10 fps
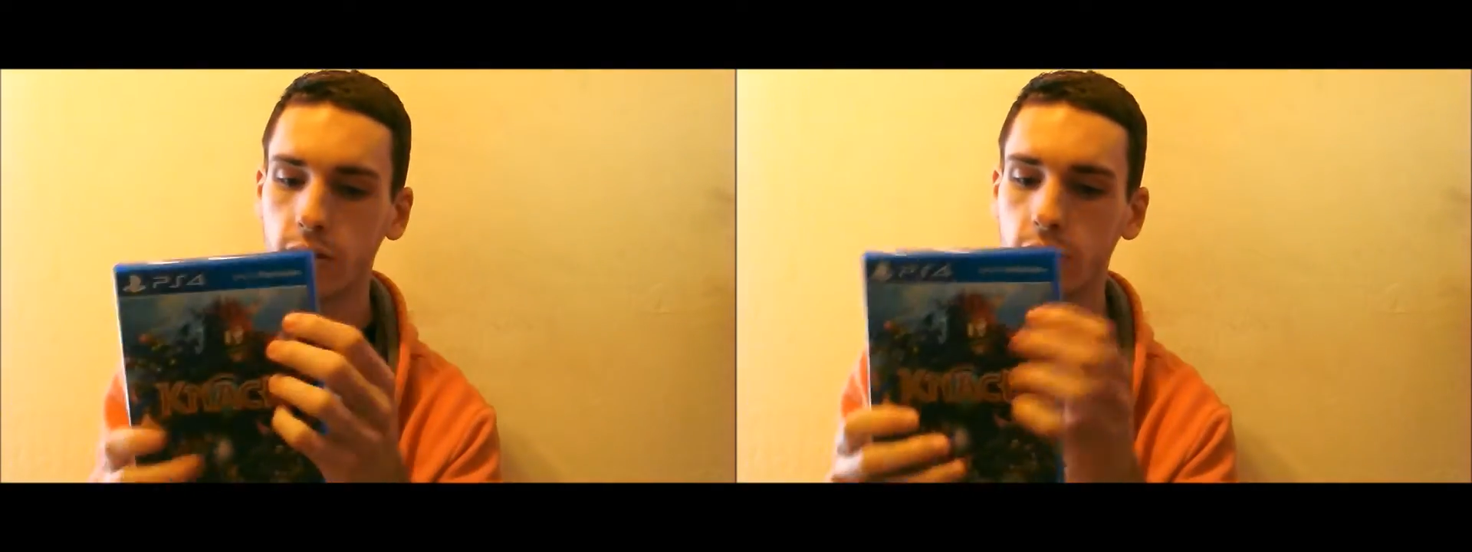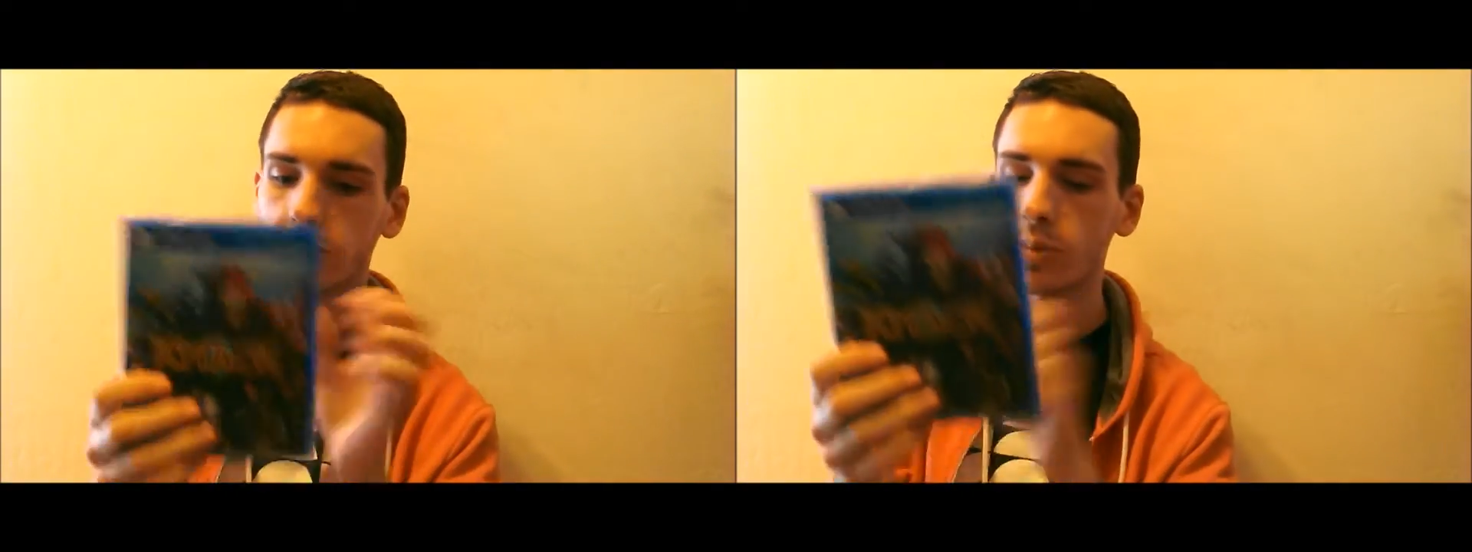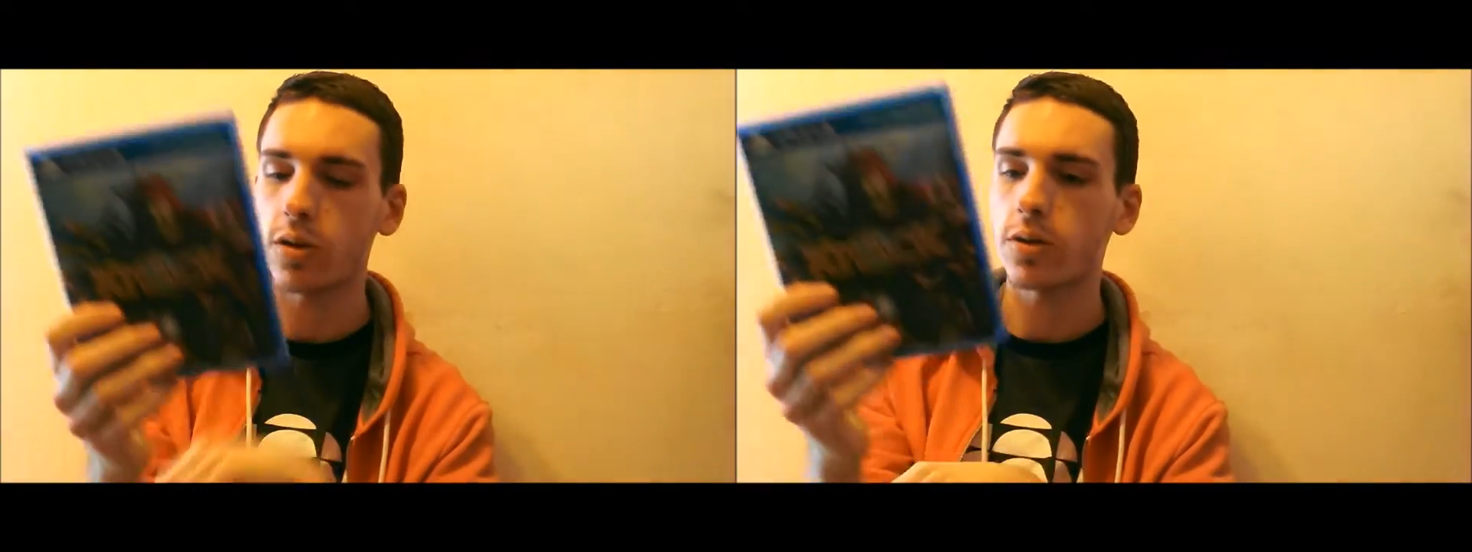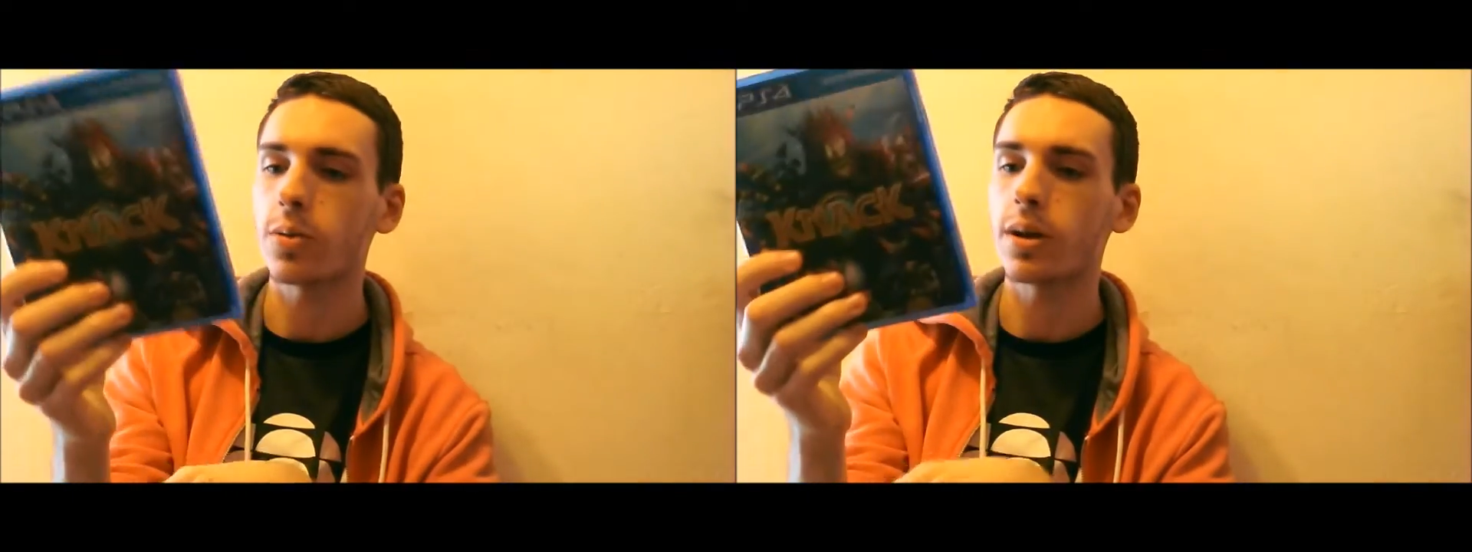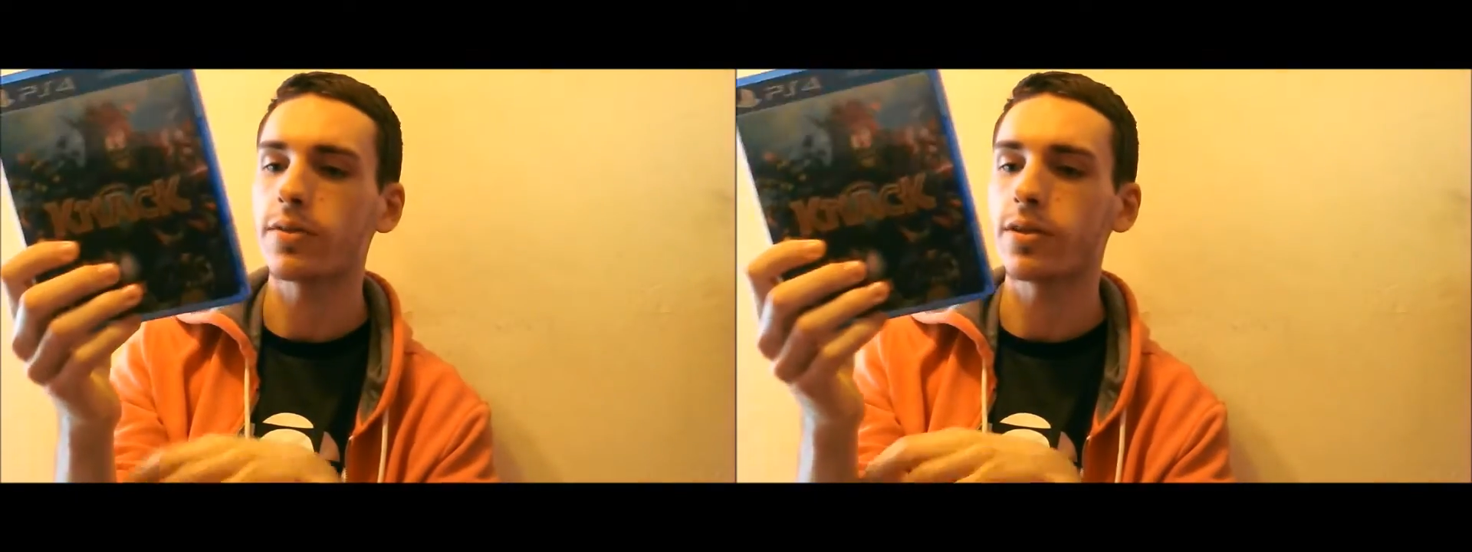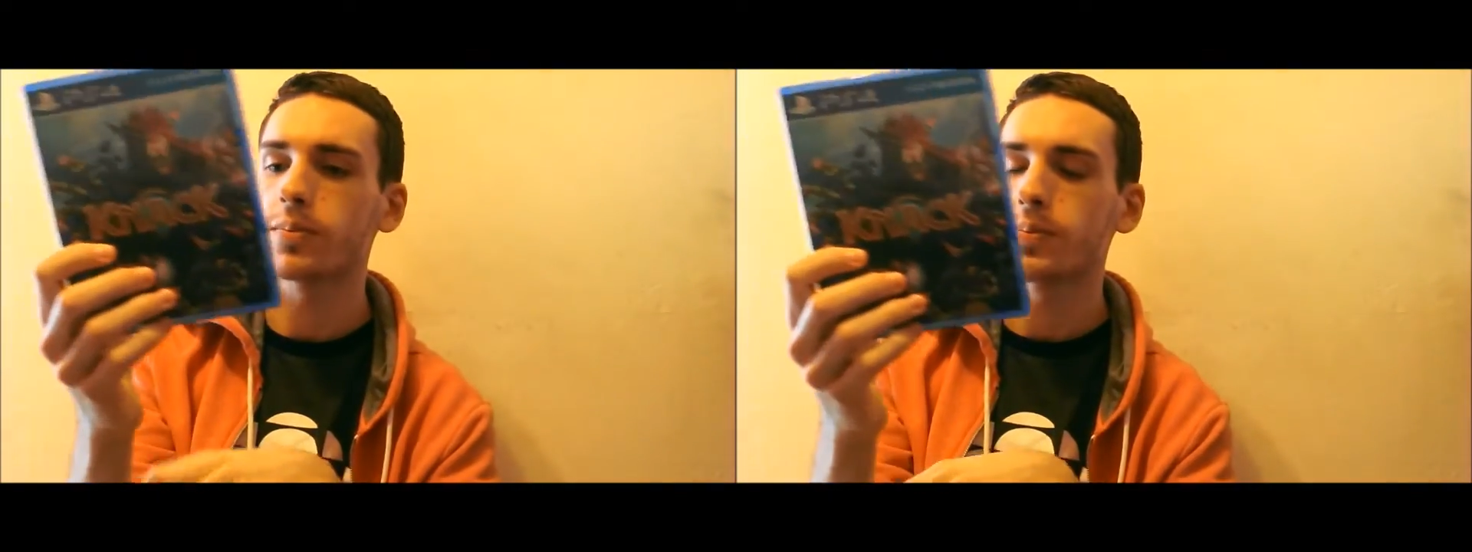or smaller or whatever.